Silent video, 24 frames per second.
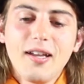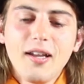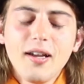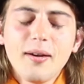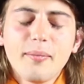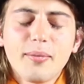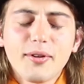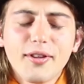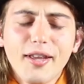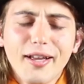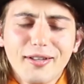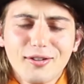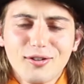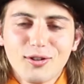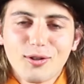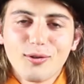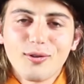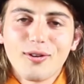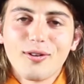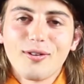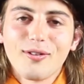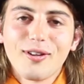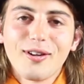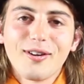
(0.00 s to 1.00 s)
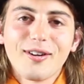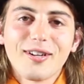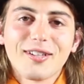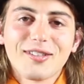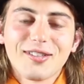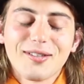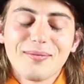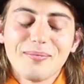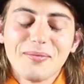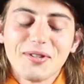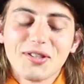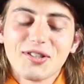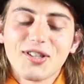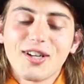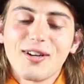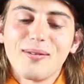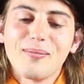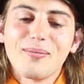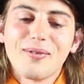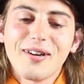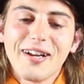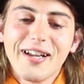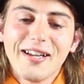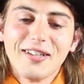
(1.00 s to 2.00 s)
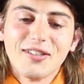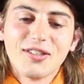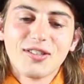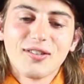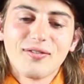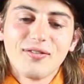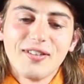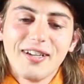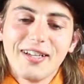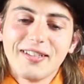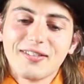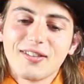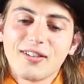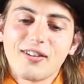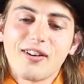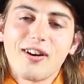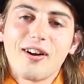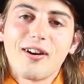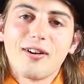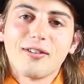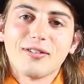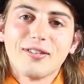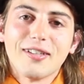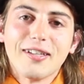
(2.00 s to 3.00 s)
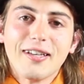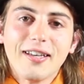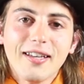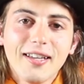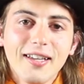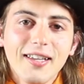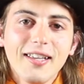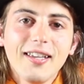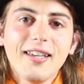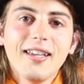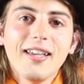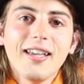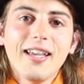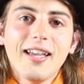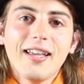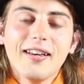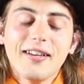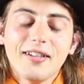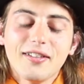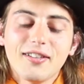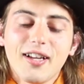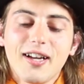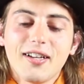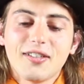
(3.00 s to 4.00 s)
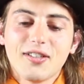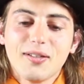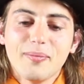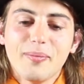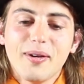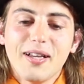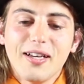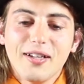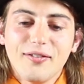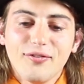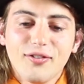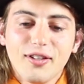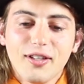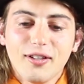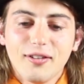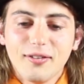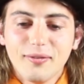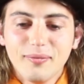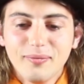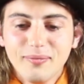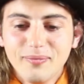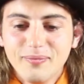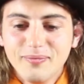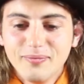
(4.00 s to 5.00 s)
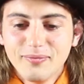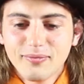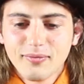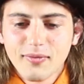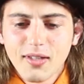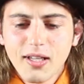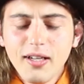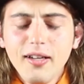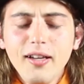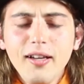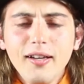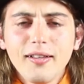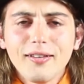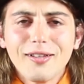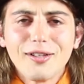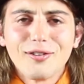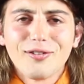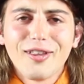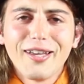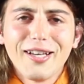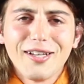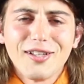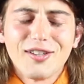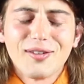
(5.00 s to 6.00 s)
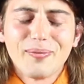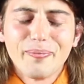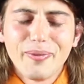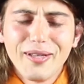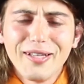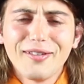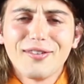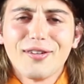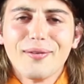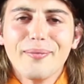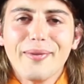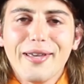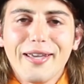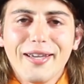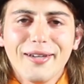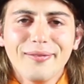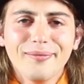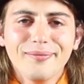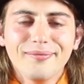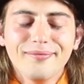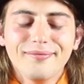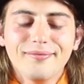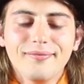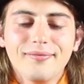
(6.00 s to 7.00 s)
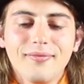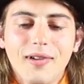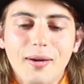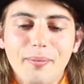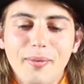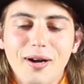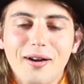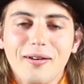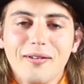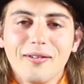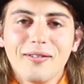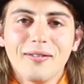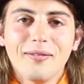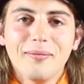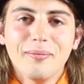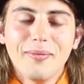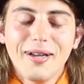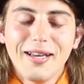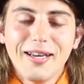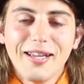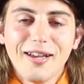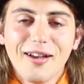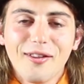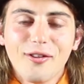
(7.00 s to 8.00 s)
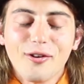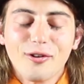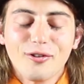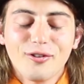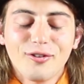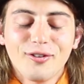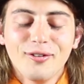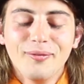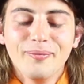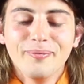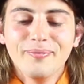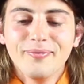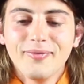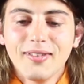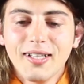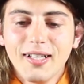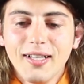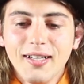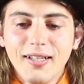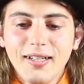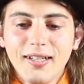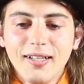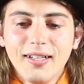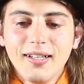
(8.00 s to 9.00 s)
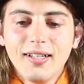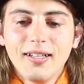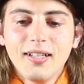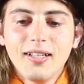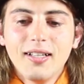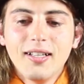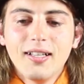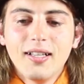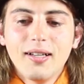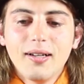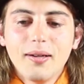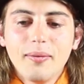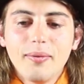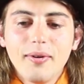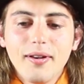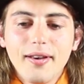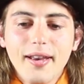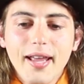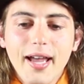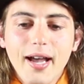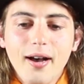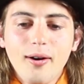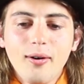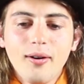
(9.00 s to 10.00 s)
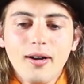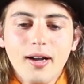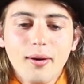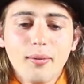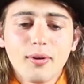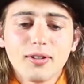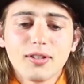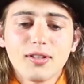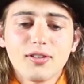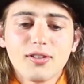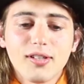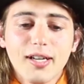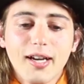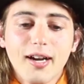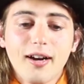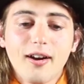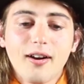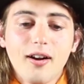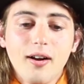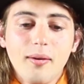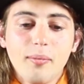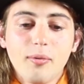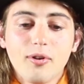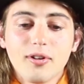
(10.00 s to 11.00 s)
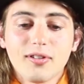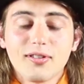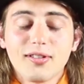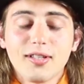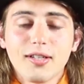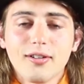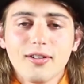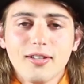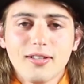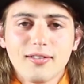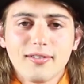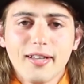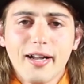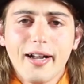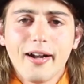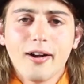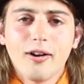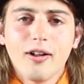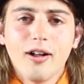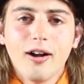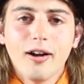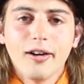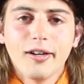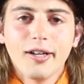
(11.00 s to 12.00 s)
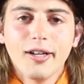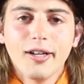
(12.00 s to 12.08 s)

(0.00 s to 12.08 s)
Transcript: but that's through the lyrics of Michelle Branch, Vanessa Carlton, and Natasha Bedingfield. These ladies speak to me, among many others. But now I want to share a more serious dialogue.